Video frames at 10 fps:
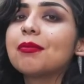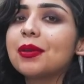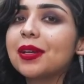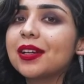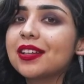
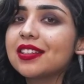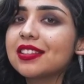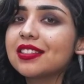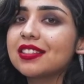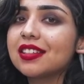
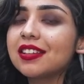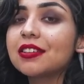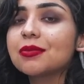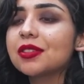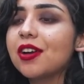because it
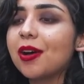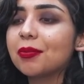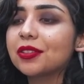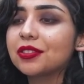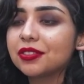gives me the
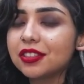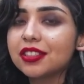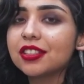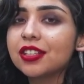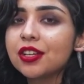
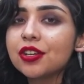opportunity